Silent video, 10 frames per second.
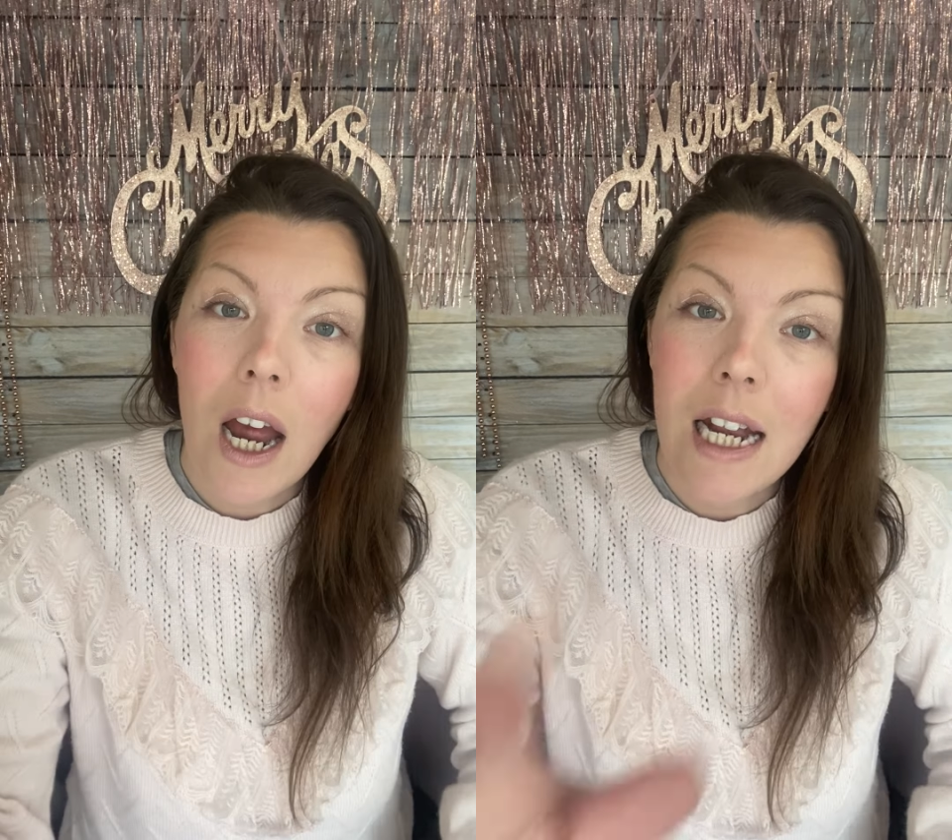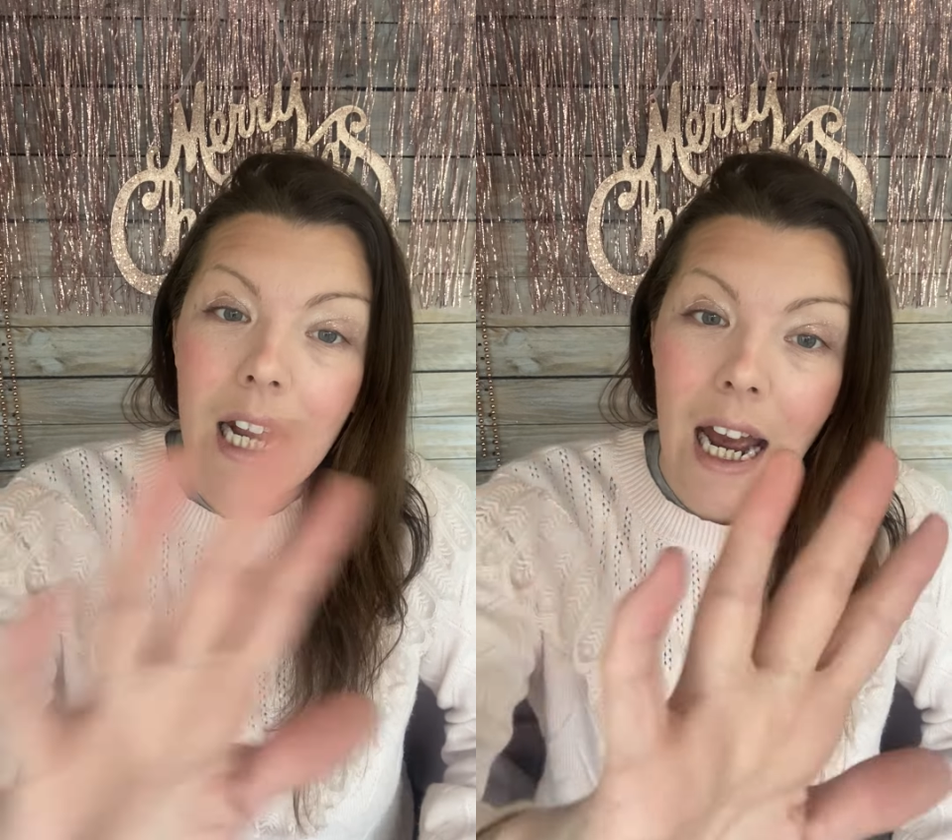
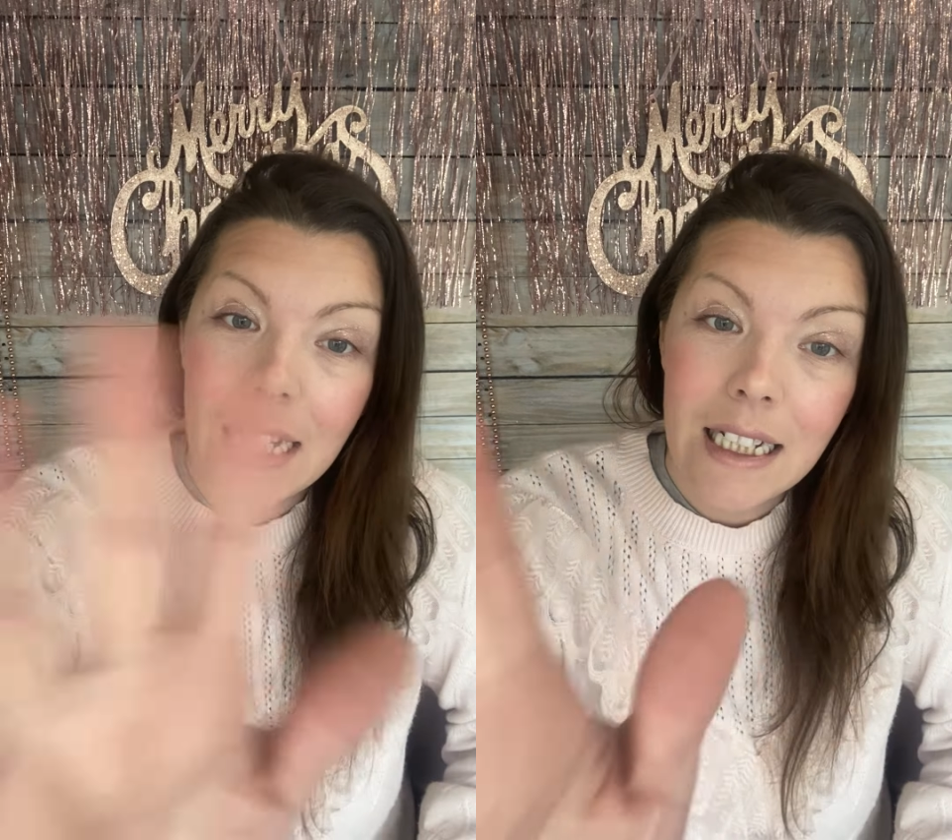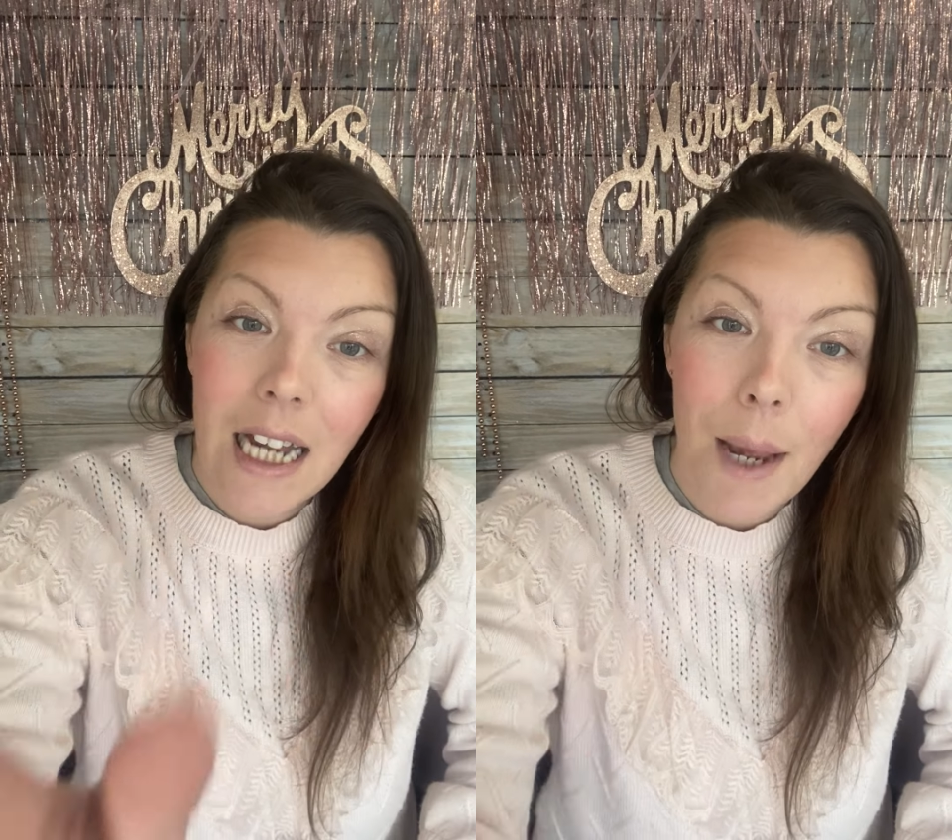
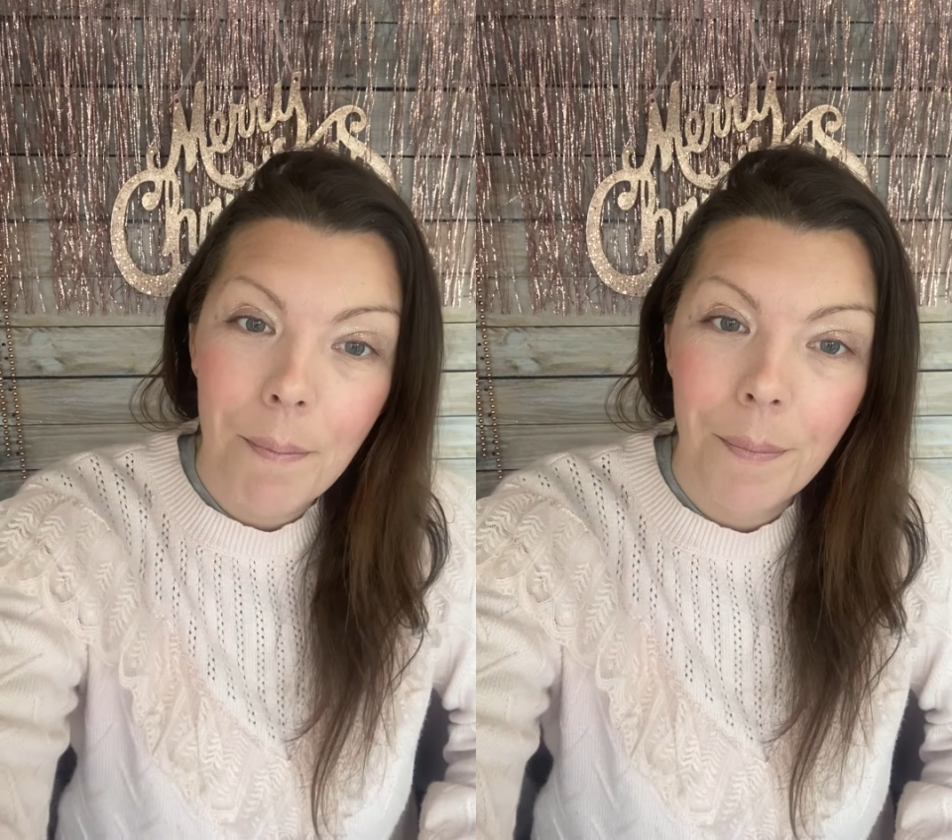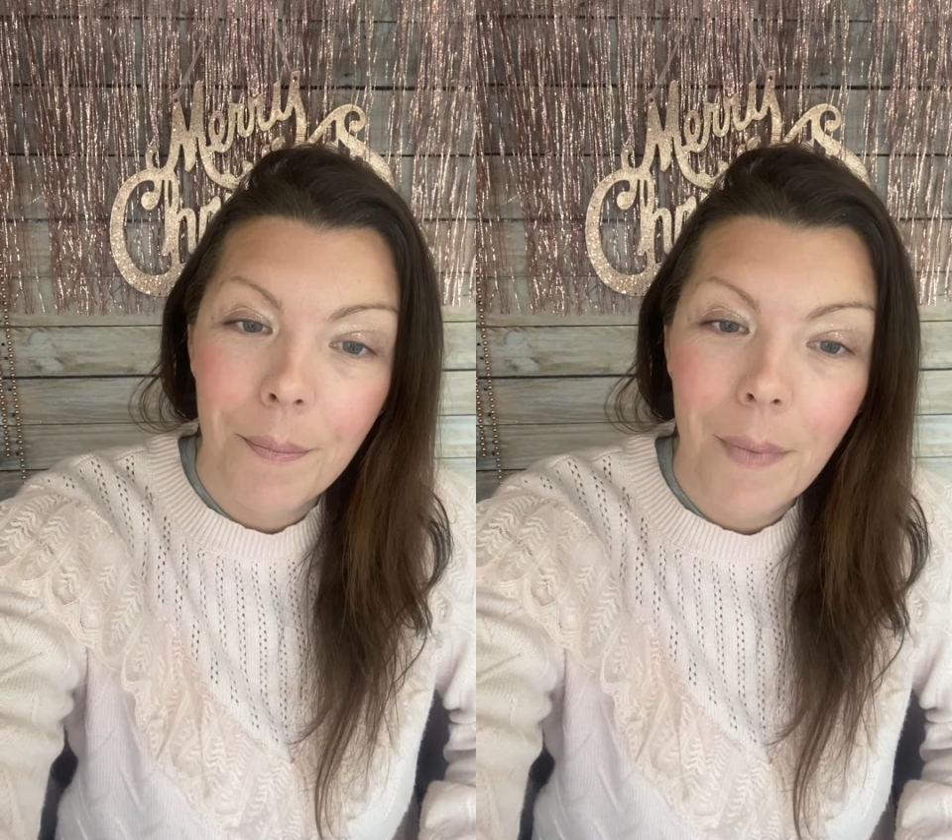next time.
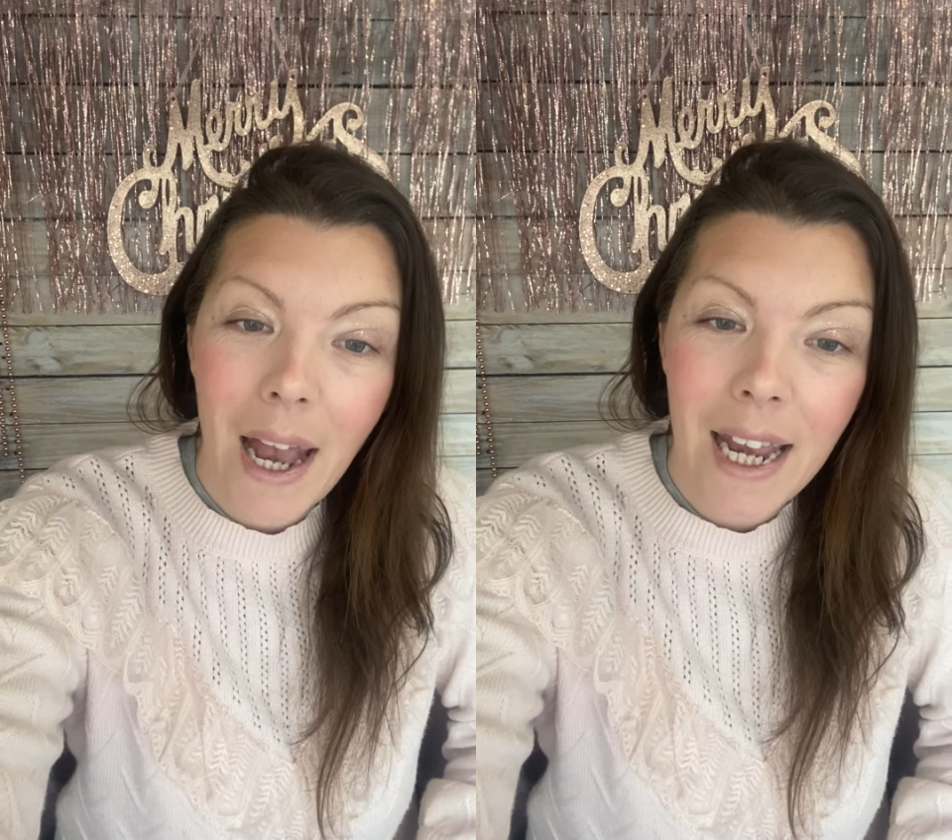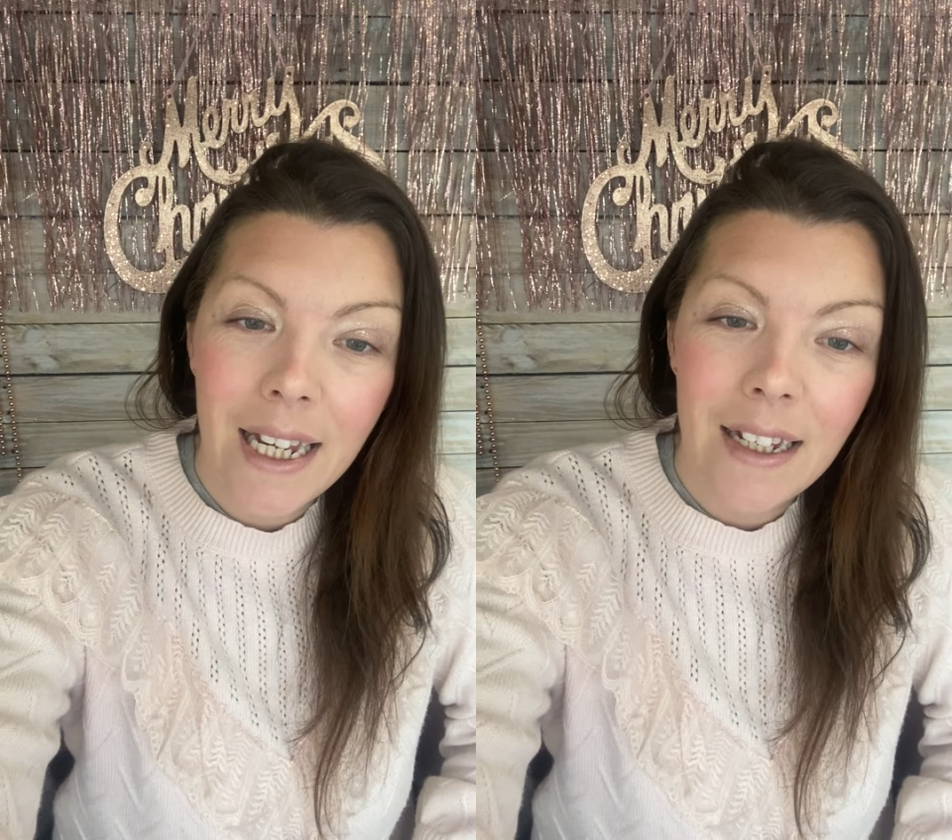
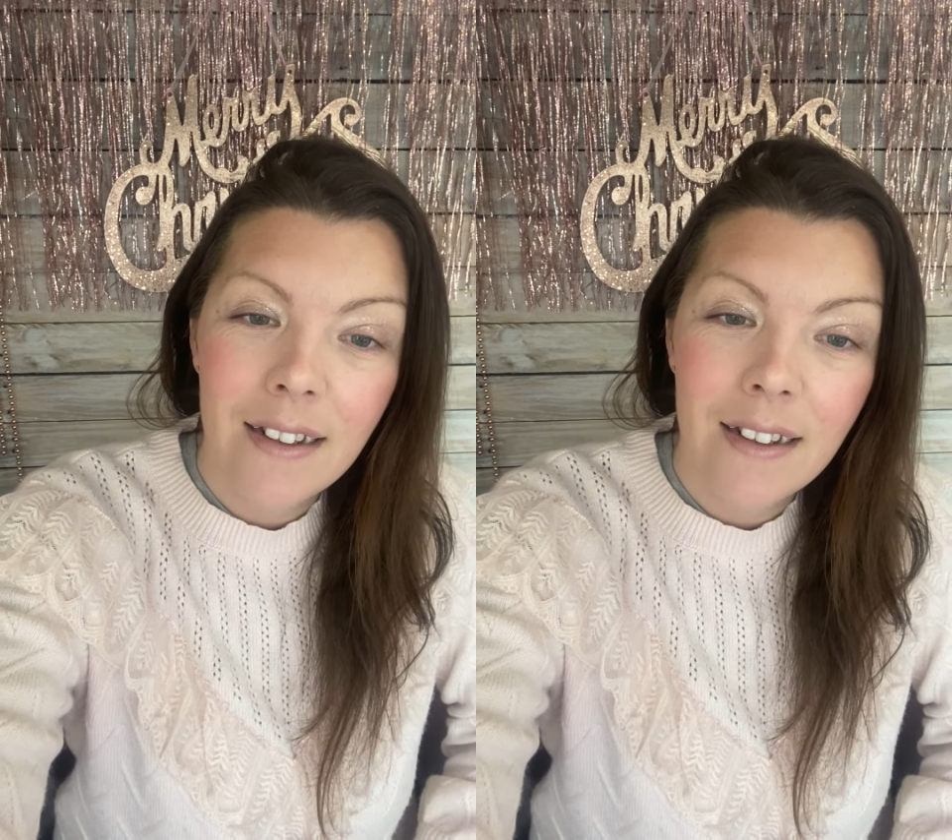Bye.